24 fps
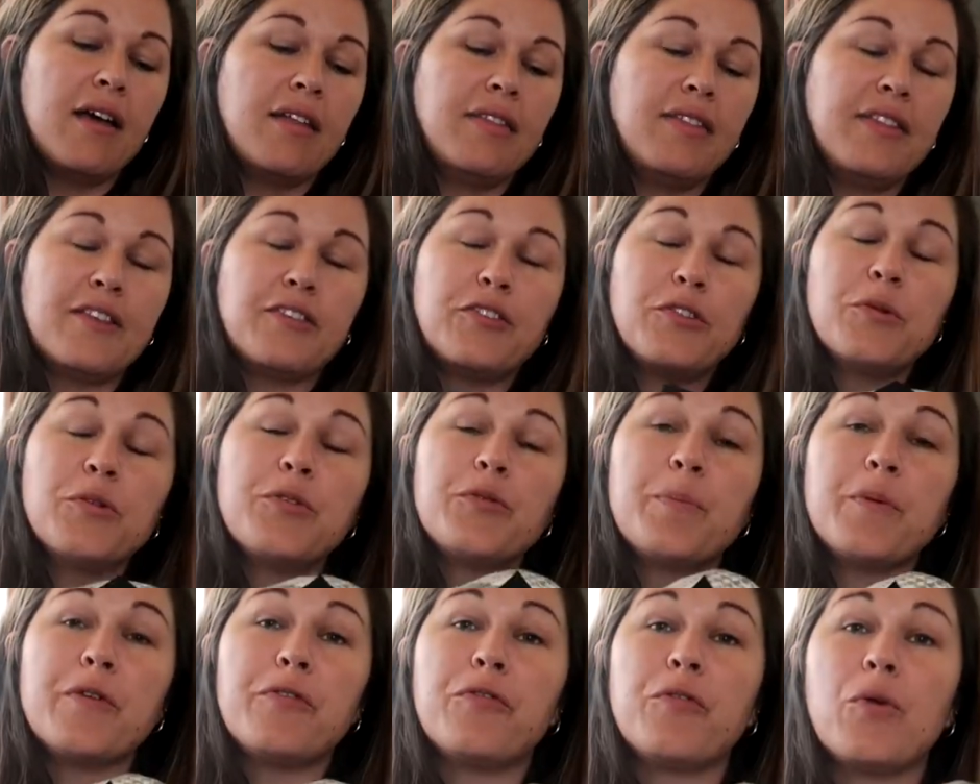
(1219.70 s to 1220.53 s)
This was
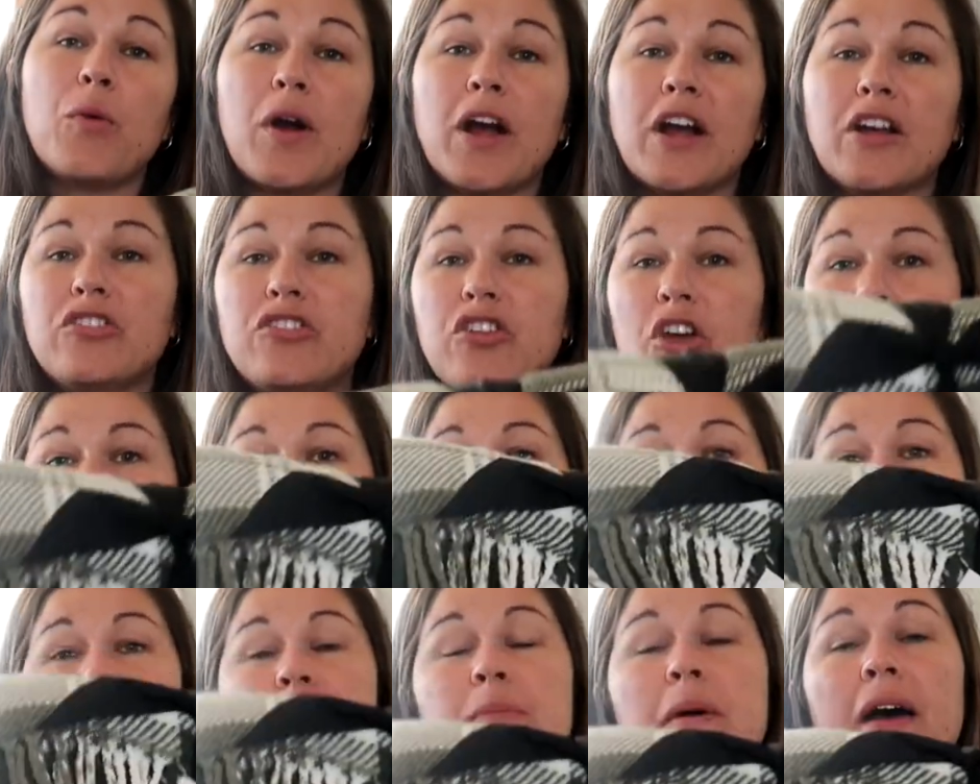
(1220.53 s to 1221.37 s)
before I
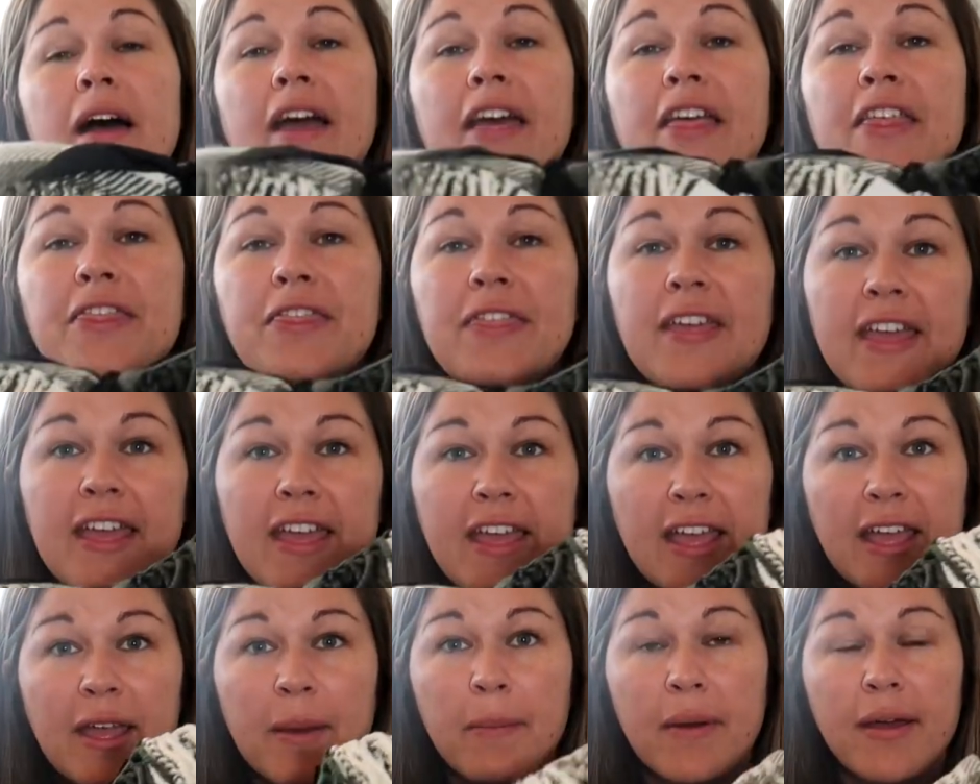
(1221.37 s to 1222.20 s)
chose my
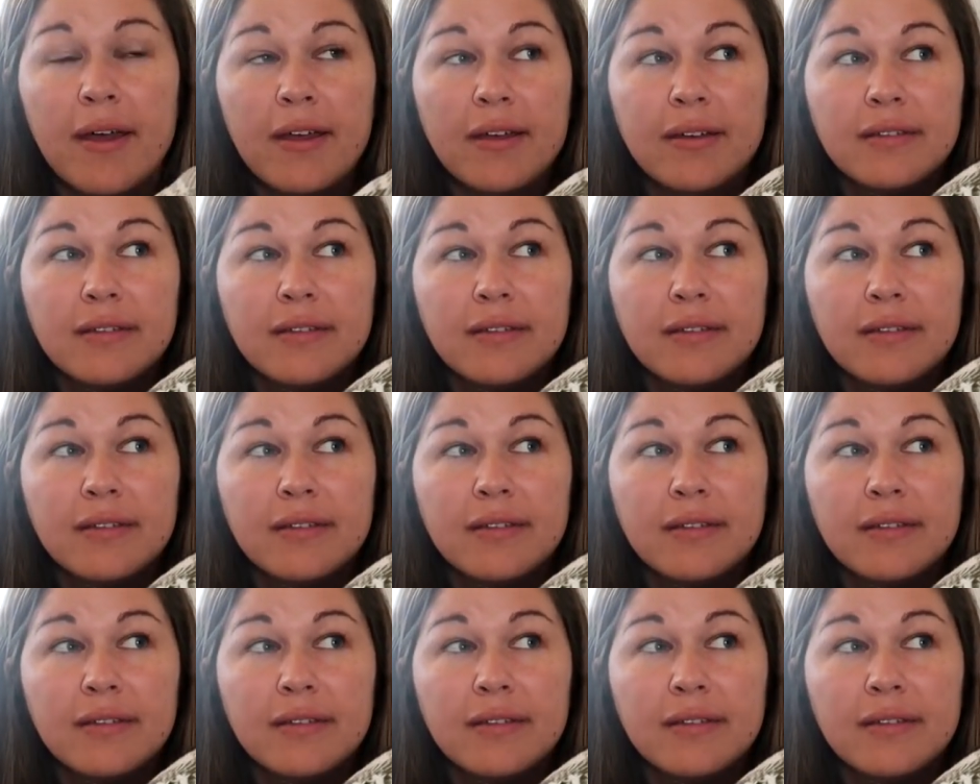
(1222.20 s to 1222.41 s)
theme.